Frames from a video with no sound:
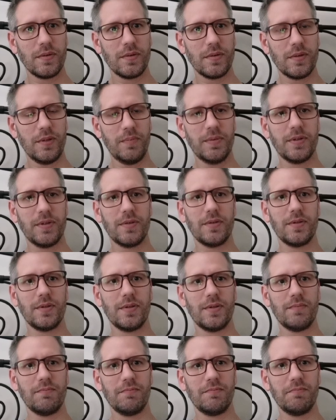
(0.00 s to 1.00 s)
Oops.
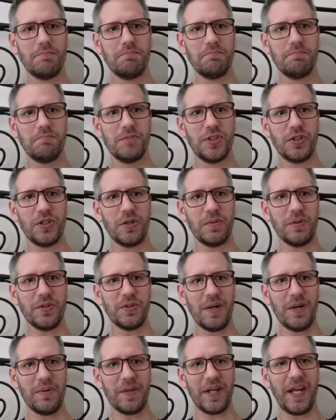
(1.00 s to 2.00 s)
Sure, we'll try
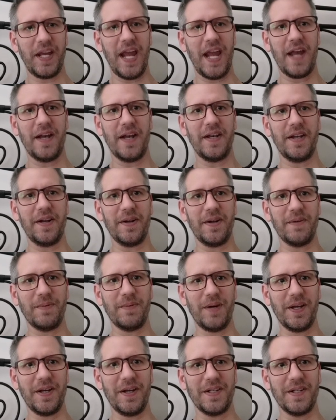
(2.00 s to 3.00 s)
with a cannon here. Why
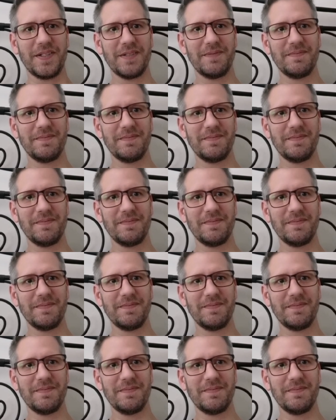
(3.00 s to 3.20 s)
not?